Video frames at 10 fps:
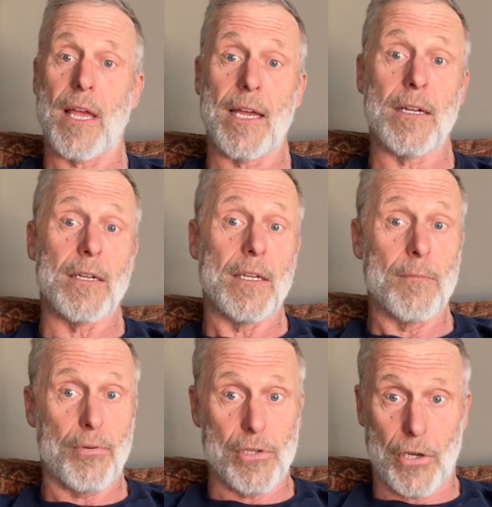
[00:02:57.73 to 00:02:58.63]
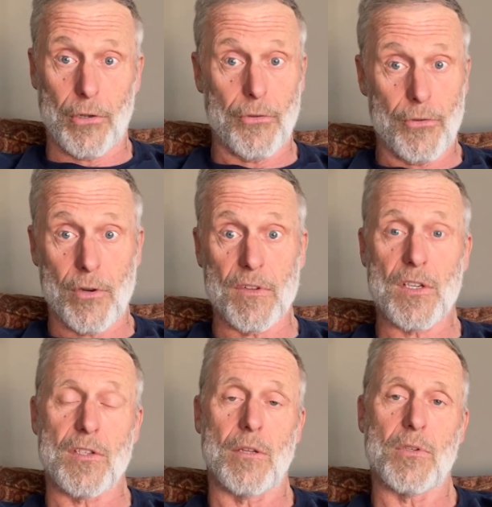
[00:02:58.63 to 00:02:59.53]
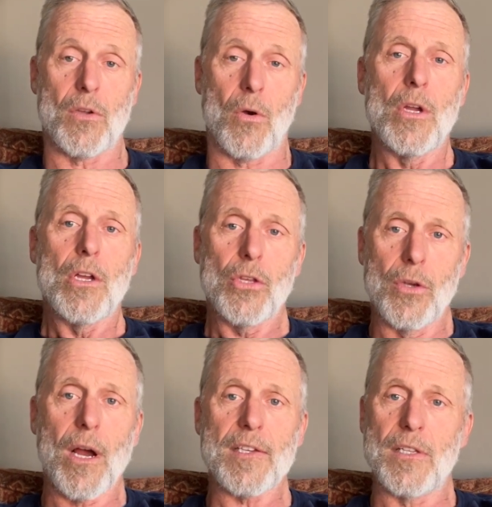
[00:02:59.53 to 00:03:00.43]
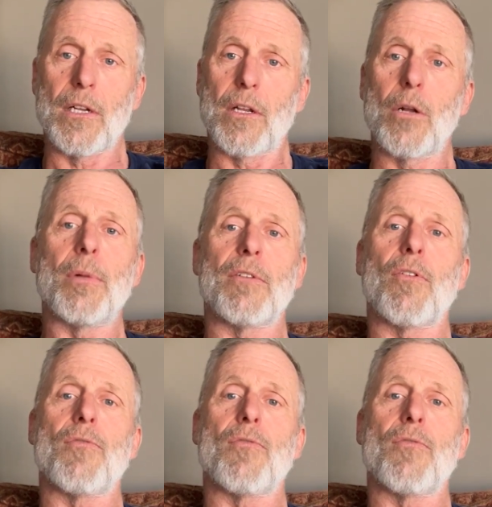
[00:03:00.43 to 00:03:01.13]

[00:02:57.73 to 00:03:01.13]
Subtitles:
and in particular your nervous system. So you guys need a little bit of a